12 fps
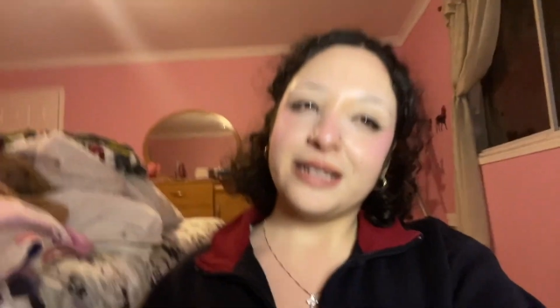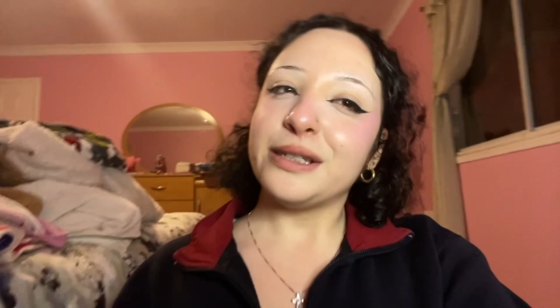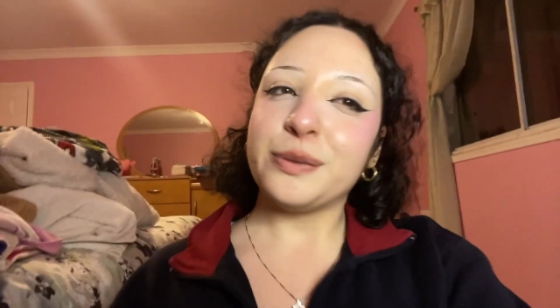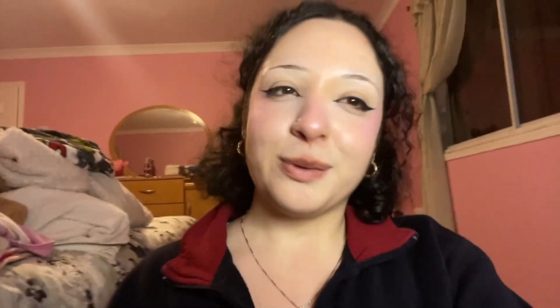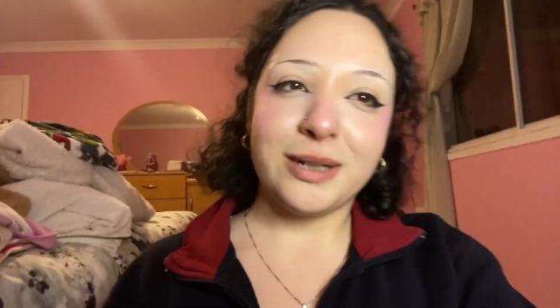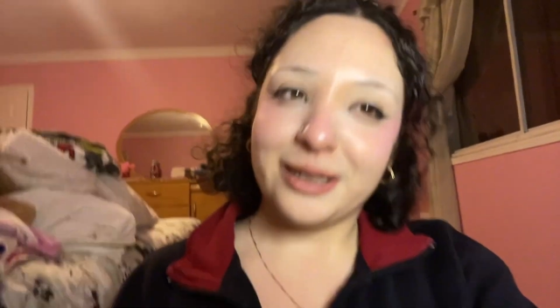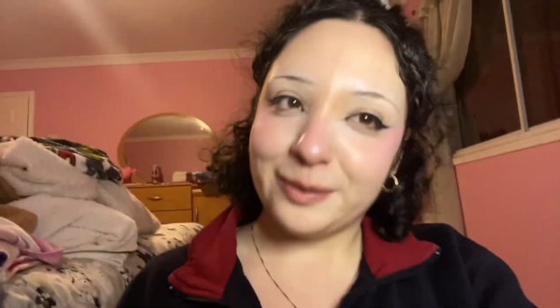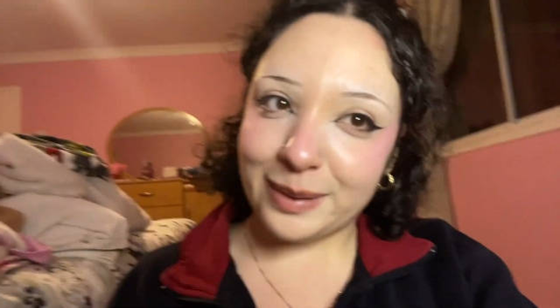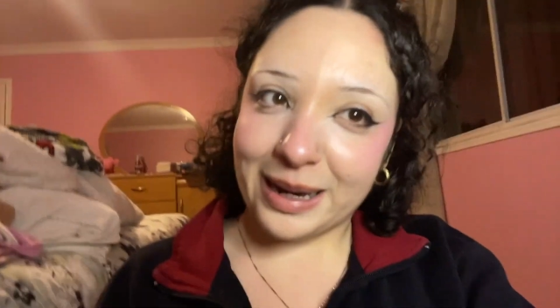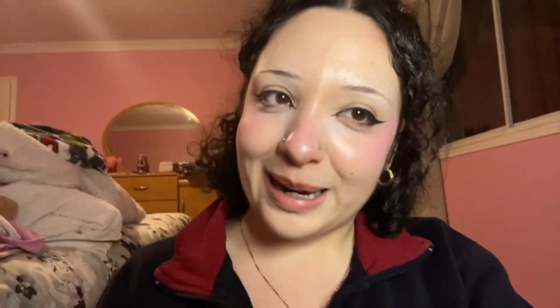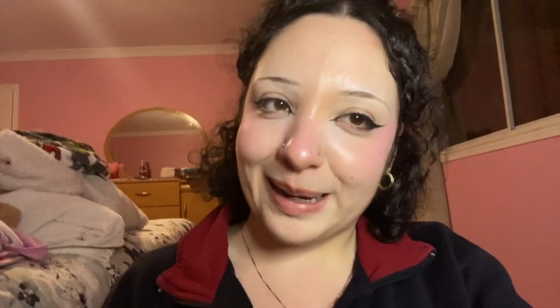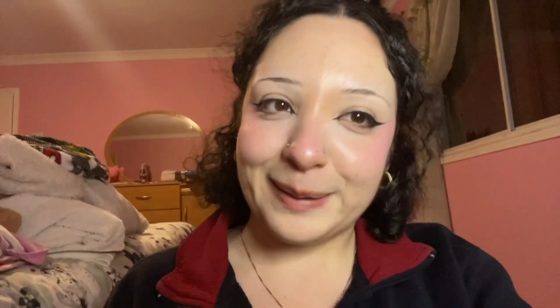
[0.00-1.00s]
is pretty
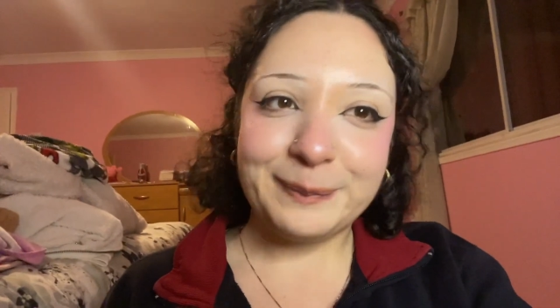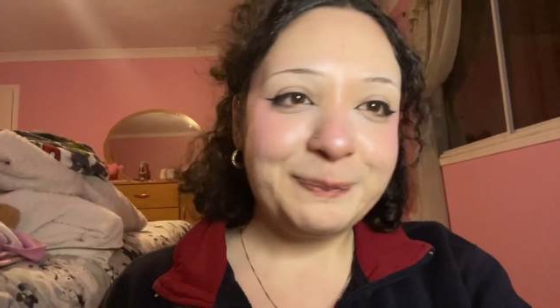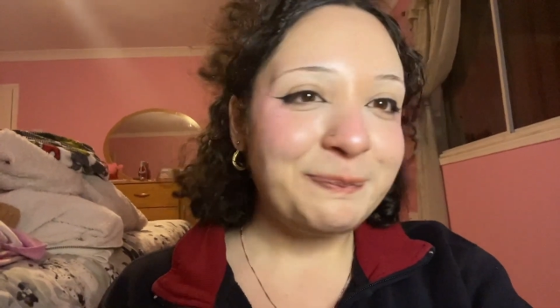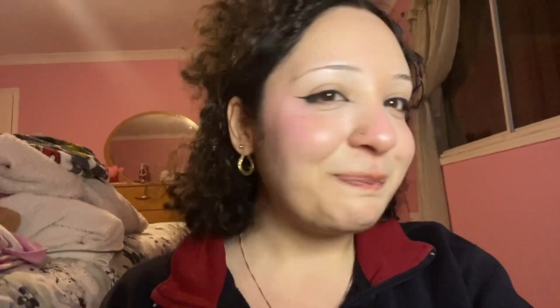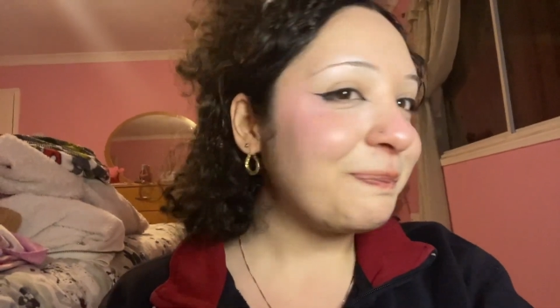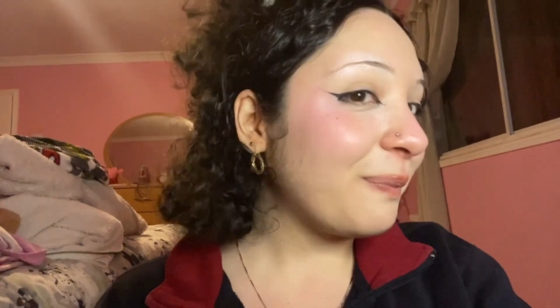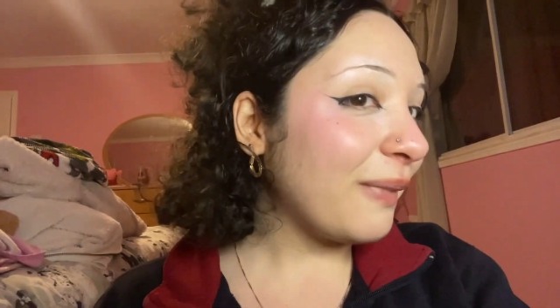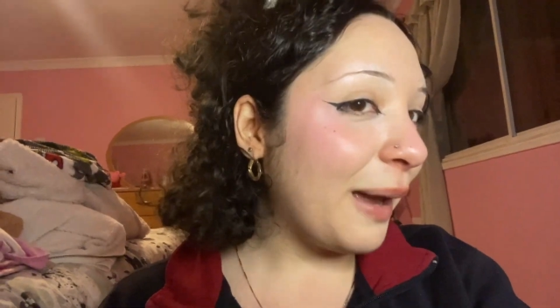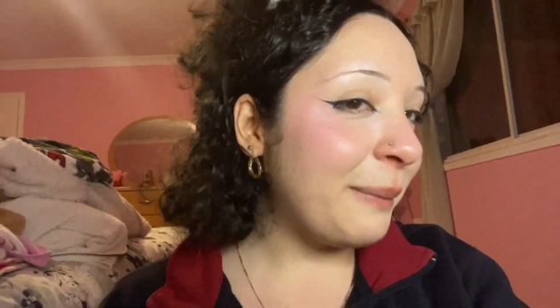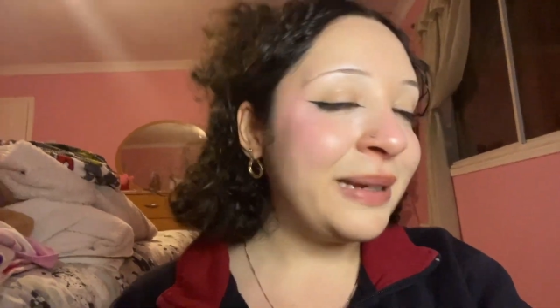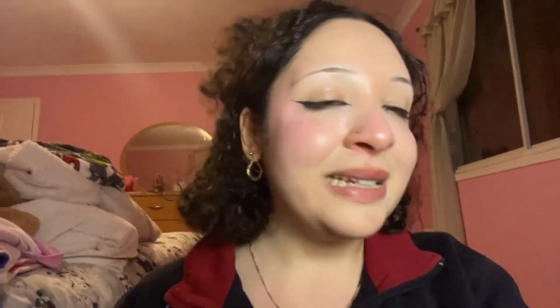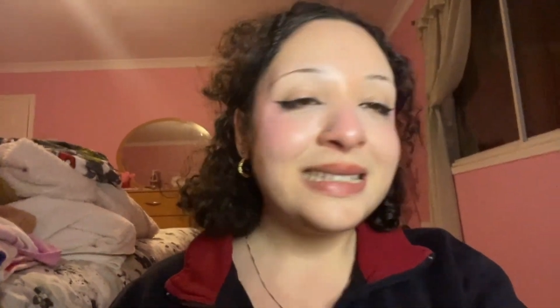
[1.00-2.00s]
bad. I
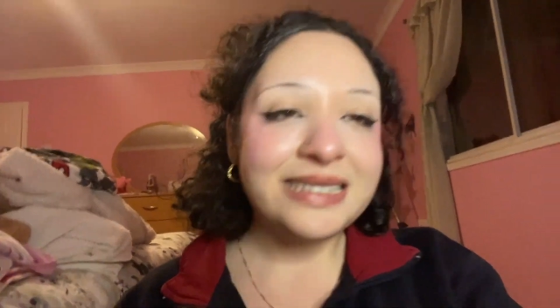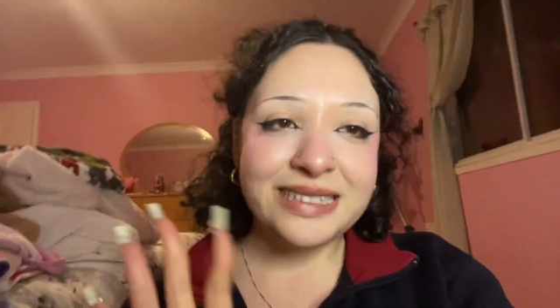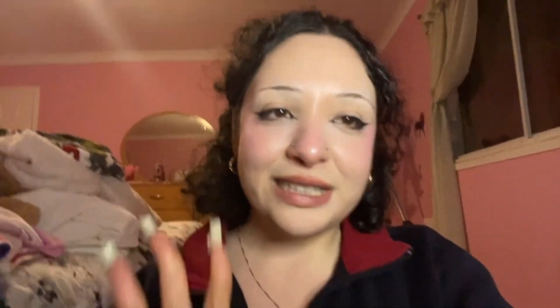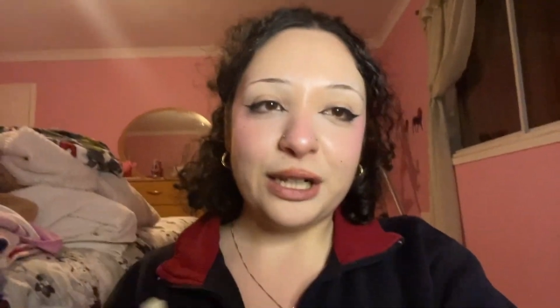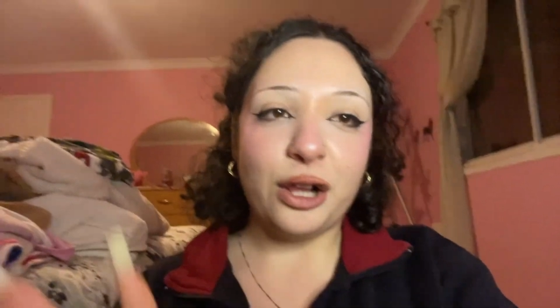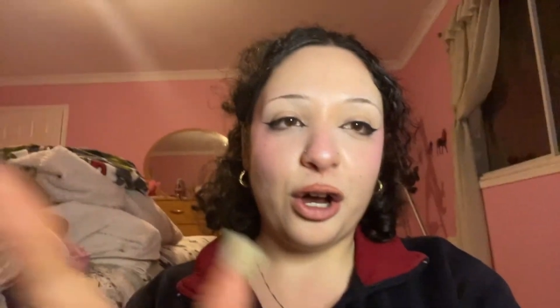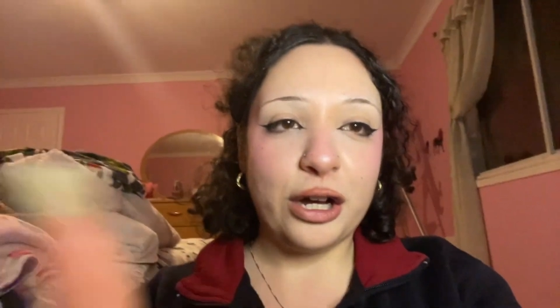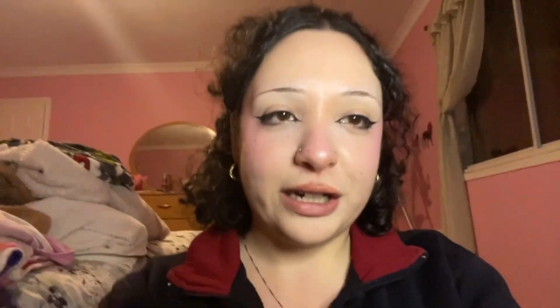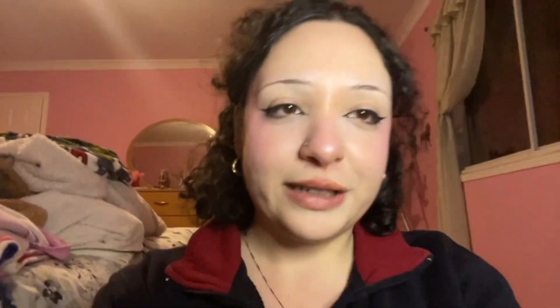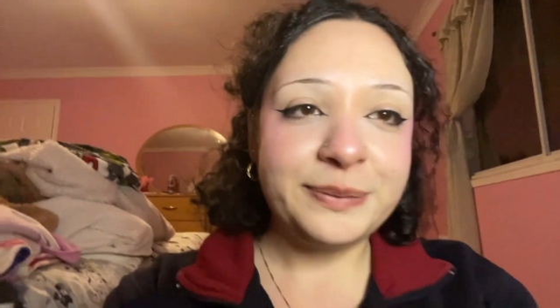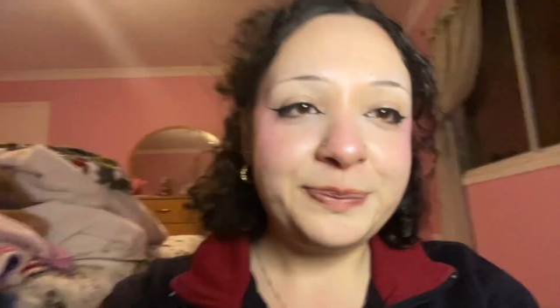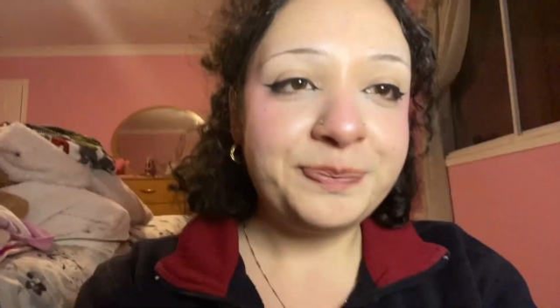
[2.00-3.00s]
mean, it's still
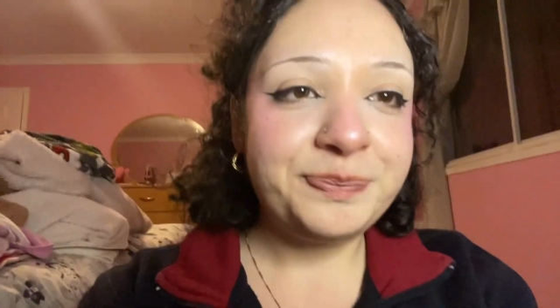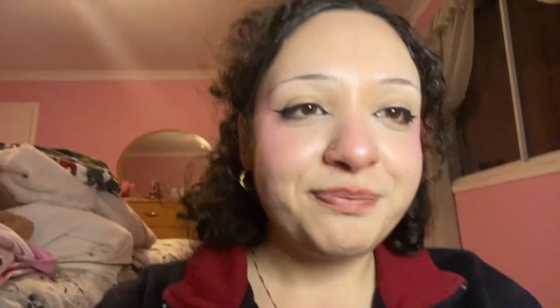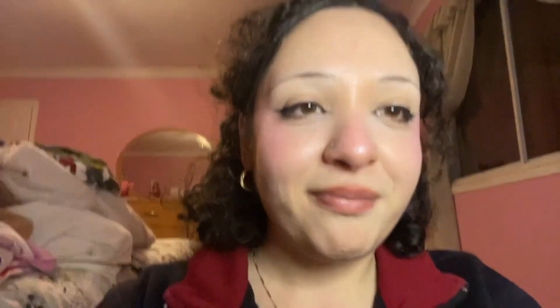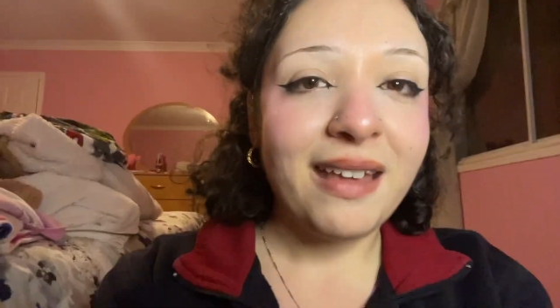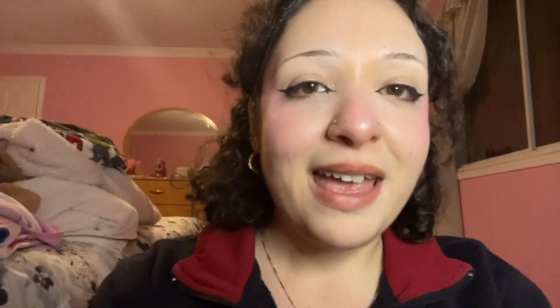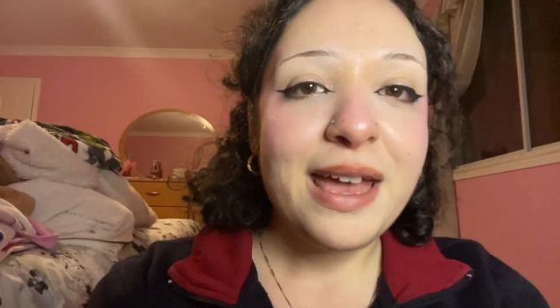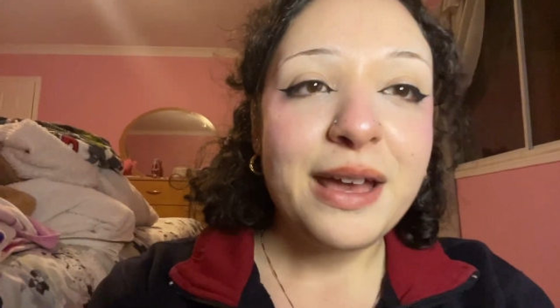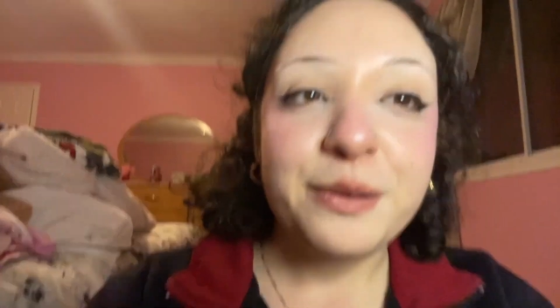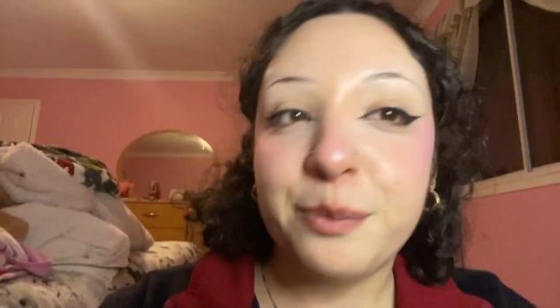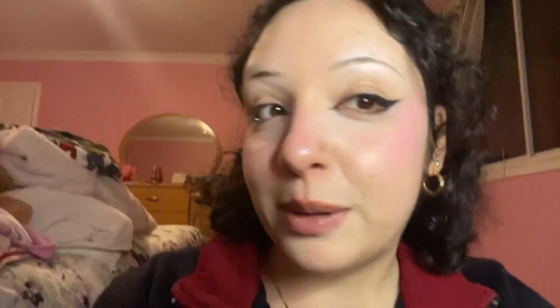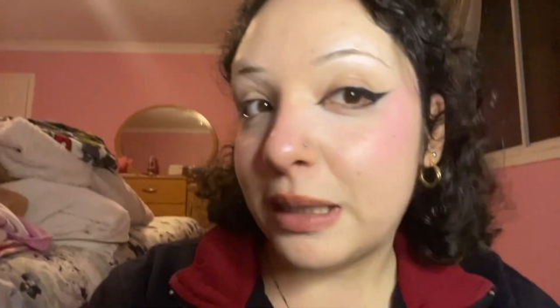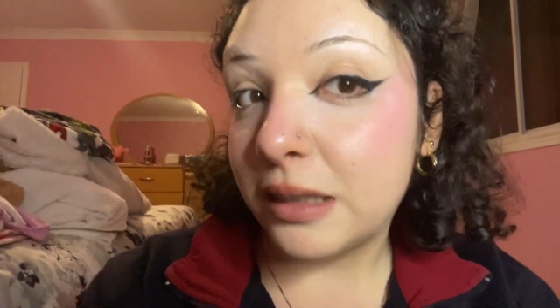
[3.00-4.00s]
on,
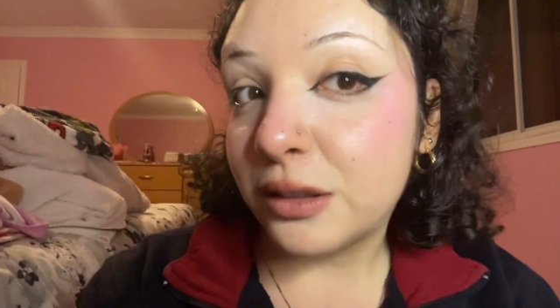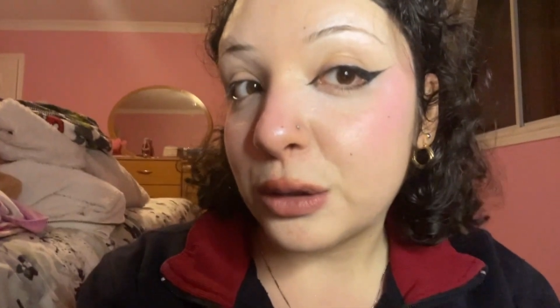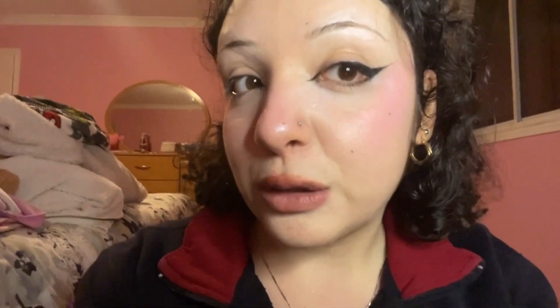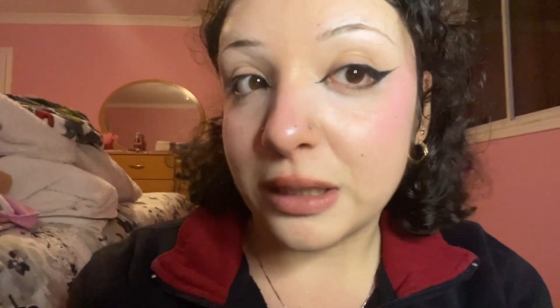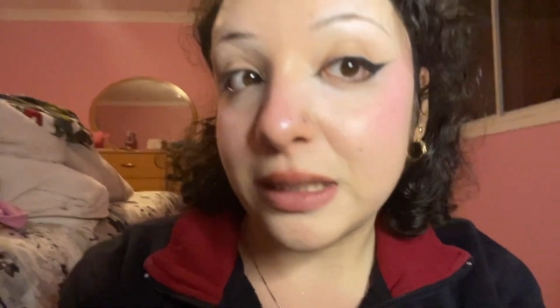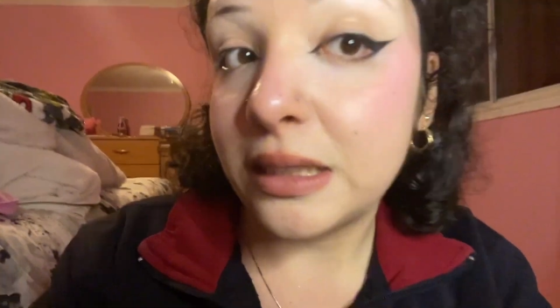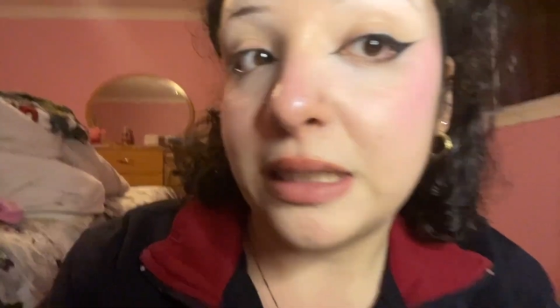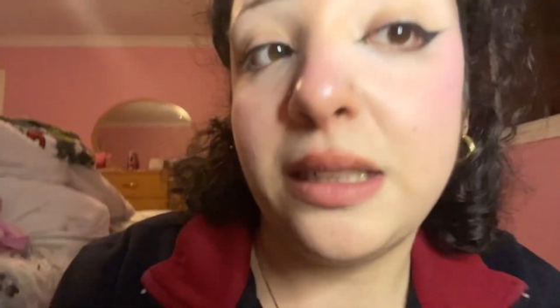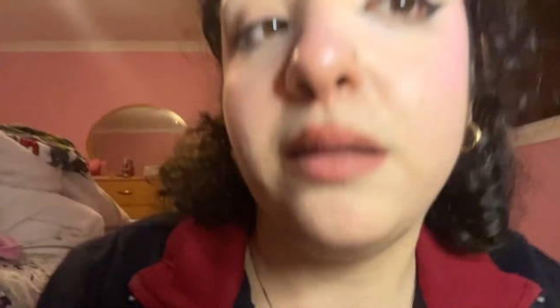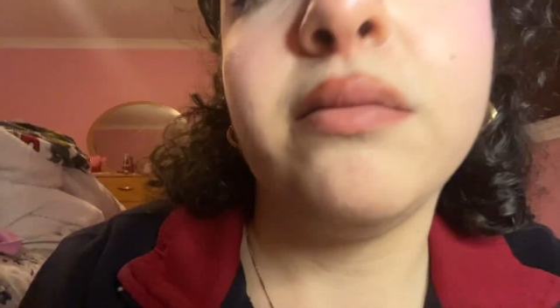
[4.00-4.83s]
but it's crusty.